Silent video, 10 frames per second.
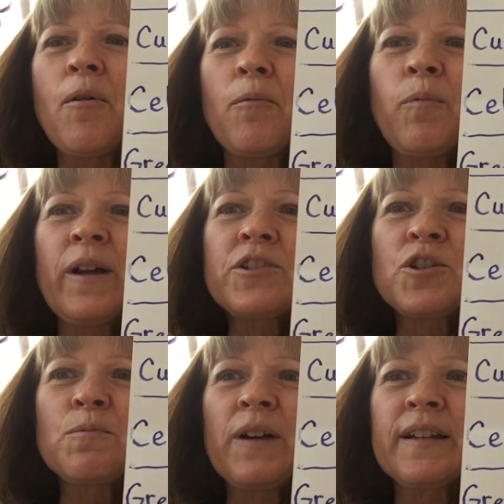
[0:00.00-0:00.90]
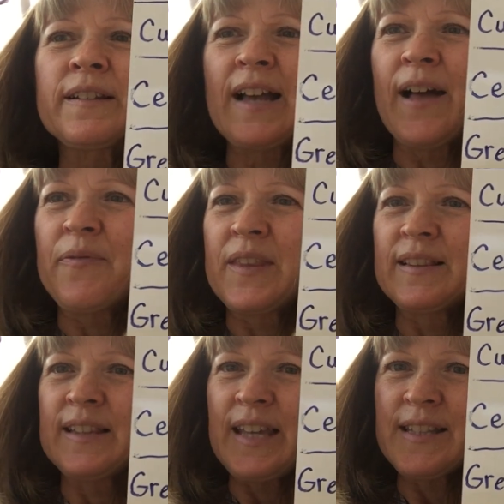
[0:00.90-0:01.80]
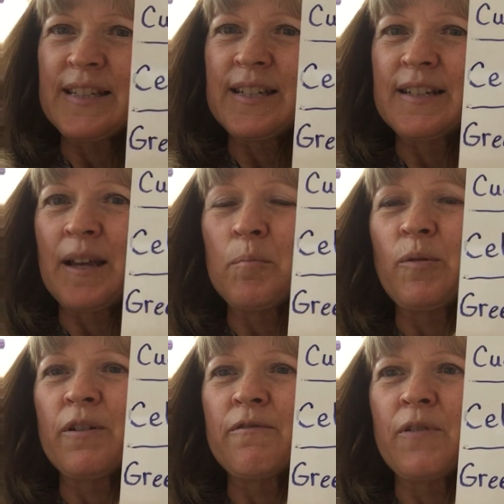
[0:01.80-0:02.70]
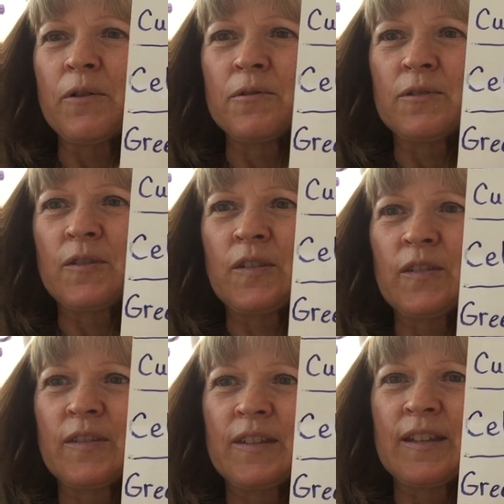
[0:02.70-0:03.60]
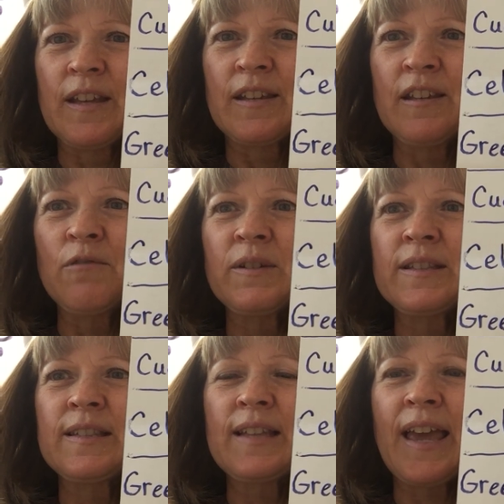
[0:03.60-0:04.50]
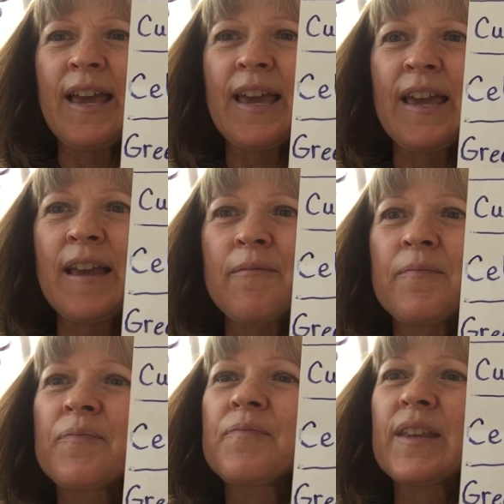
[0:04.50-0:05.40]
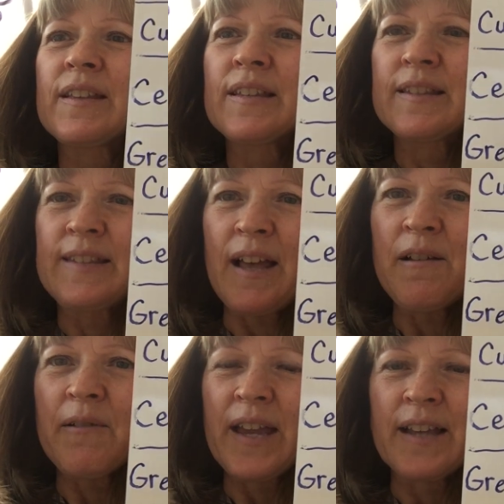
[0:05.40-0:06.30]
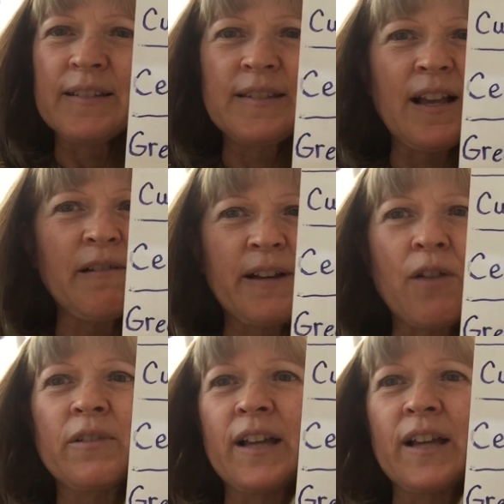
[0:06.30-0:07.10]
Which one got the least number of votes? You would say celery. Celery only